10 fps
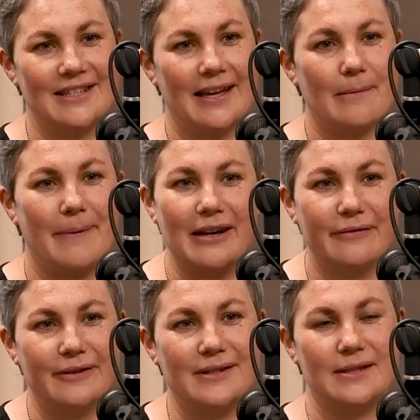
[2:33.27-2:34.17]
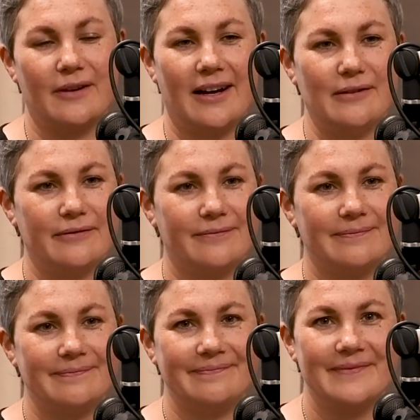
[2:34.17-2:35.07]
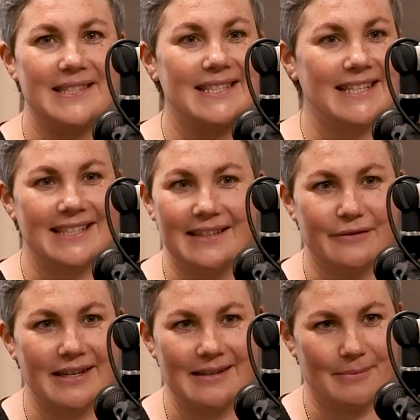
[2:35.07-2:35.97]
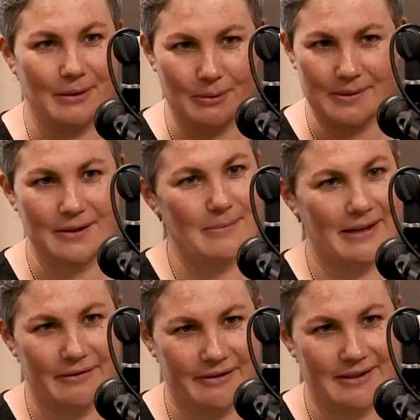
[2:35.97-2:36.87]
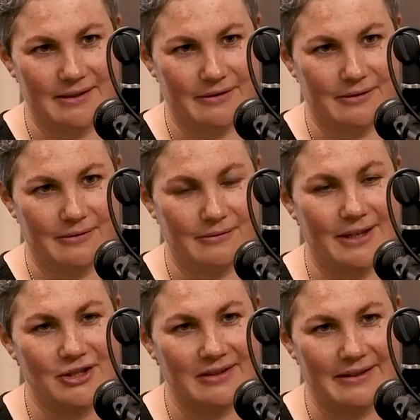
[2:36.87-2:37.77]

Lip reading: You get the benefits of kind of city living, but also the benefits of a regional